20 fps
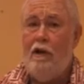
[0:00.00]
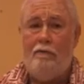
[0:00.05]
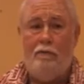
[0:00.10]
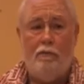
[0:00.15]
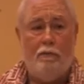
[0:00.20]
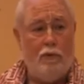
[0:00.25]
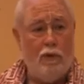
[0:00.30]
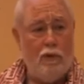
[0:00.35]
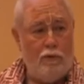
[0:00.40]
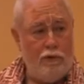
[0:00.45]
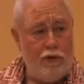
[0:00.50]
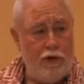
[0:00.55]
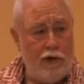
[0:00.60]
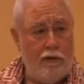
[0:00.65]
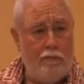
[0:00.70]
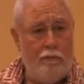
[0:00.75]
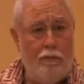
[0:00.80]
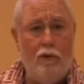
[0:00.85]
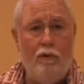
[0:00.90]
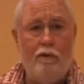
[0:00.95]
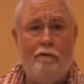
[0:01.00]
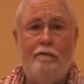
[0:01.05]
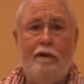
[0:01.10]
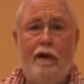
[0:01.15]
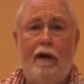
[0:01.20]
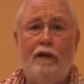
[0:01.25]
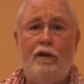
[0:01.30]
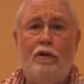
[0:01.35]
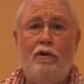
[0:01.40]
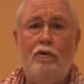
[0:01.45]
of approaching a bona
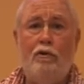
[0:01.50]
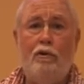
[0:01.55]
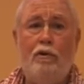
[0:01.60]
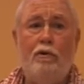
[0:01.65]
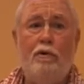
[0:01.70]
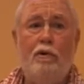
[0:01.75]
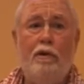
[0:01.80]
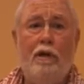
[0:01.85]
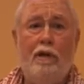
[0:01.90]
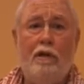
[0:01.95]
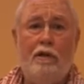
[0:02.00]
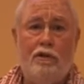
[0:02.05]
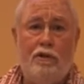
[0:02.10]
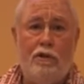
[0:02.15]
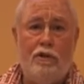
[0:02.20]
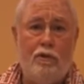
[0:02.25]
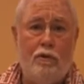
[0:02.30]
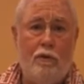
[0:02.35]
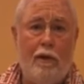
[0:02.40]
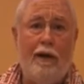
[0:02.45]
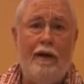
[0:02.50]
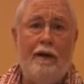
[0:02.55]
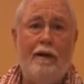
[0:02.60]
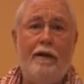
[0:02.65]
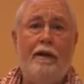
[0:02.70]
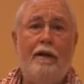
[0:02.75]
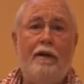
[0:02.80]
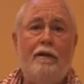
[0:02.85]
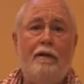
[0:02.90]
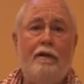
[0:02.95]
fide guru
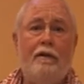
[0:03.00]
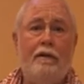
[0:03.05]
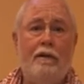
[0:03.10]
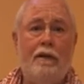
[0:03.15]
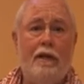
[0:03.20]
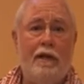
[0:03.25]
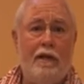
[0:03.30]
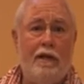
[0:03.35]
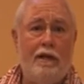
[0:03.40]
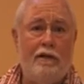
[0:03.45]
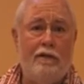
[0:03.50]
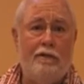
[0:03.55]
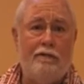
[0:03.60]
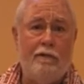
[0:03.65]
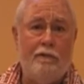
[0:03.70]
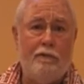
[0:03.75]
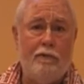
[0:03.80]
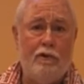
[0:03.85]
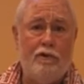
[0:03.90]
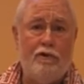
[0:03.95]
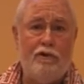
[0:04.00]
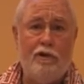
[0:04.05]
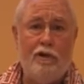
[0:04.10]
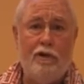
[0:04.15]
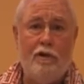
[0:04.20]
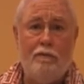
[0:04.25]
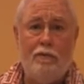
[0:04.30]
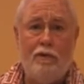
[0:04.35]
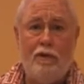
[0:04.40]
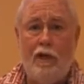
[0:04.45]
situated in the lineage from
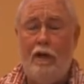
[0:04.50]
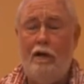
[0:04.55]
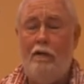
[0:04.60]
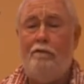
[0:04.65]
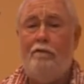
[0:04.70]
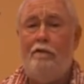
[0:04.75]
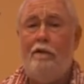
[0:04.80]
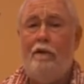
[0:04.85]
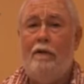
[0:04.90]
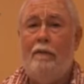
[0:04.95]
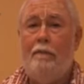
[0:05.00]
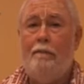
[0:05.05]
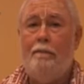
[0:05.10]
Krishna himself,